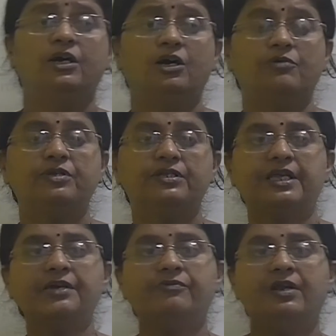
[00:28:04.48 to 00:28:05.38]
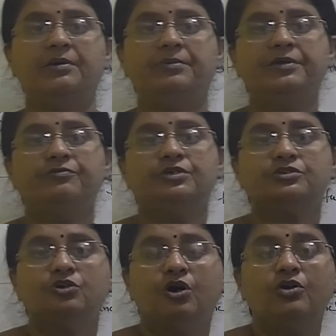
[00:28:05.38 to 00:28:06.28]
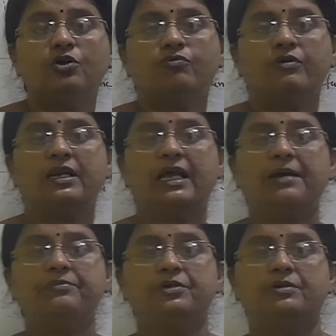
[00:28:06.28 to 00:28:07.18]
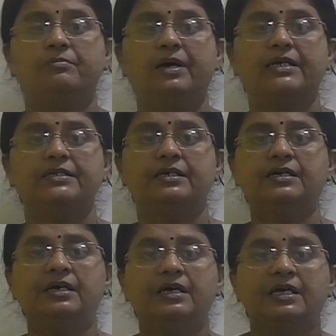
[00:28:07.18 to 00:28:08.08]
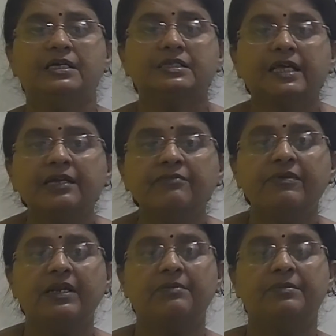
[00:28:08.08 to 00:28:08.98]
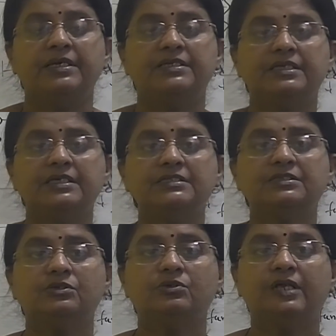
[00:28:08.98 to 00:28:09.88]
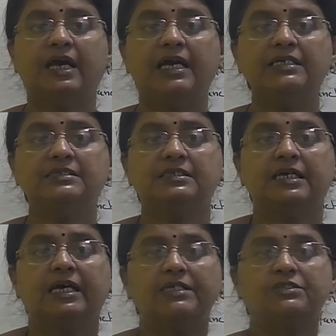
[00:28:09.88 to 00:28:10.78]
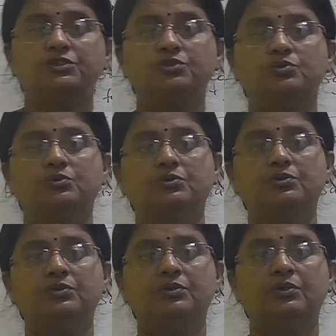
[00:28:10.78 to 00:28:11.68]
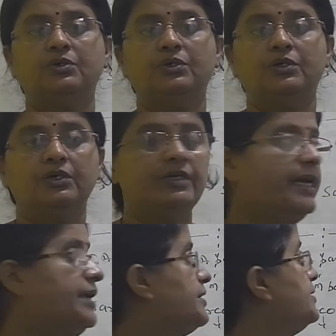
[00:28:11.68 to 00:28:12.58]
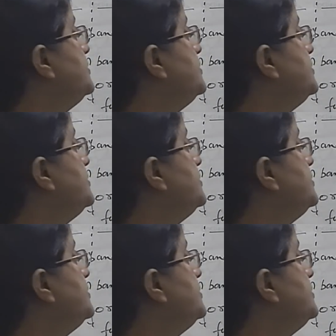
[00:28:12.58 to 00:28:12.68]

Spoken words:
of the thick filament which is not overlapped by the thin filament is known as H zone, right?